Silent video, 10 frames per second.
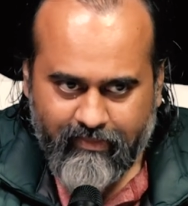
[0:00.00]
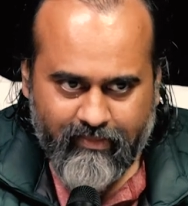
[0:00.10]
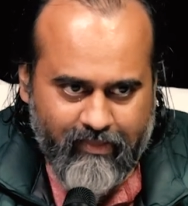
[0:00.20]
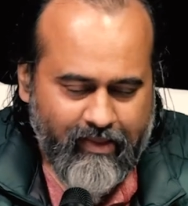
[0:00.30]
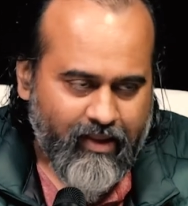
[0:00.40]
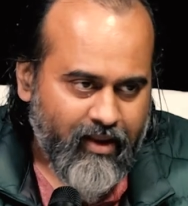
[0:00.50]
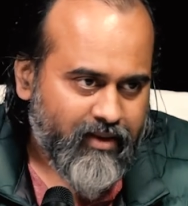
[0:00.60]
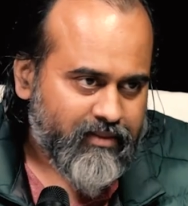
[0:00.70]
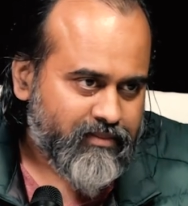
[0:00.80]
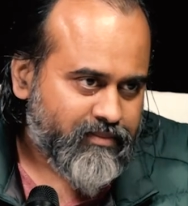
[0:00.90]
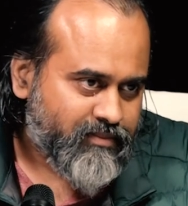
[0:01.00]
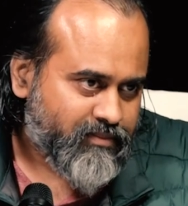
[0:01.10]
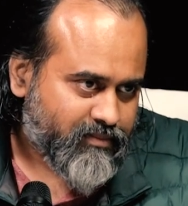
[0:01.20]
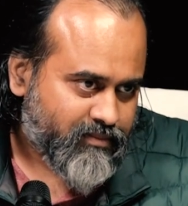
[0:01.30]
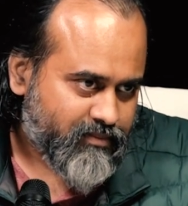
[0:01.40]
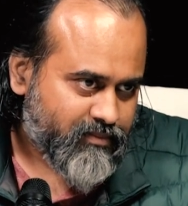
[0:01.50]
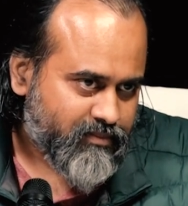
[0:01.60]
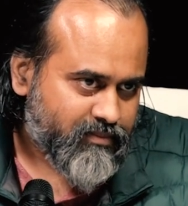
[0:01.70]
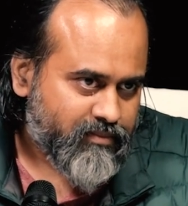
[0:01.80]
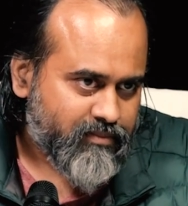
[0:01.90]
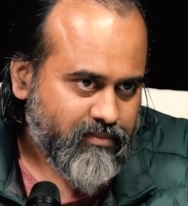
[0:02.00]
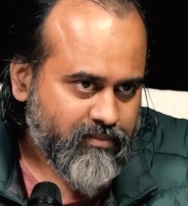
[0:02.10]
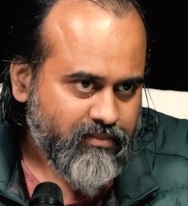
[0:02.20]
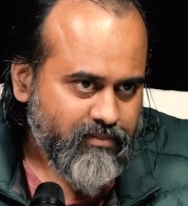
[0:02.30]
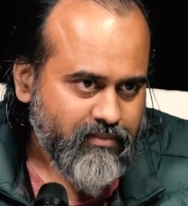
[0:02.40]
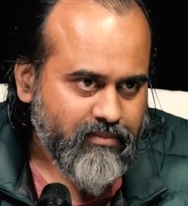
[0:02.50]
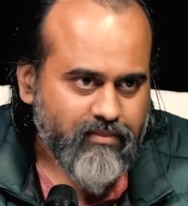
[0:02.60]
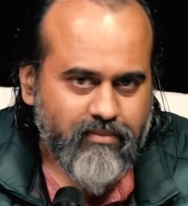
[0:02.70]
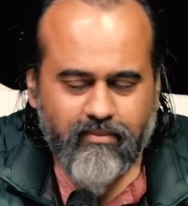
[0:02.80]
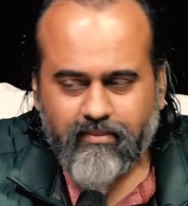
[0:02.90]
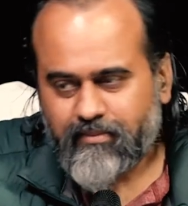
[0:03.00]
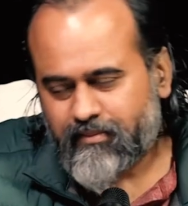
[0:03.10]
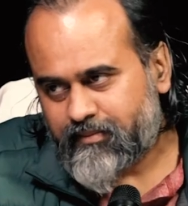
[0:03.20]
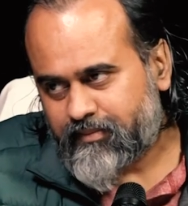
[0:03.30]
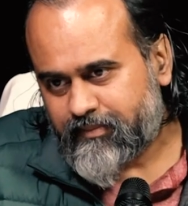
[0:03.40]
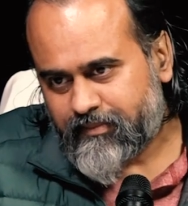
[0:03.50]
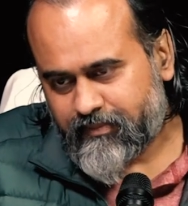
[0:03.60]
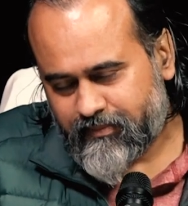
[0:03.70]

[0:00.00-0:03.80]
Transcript: Nothing is said.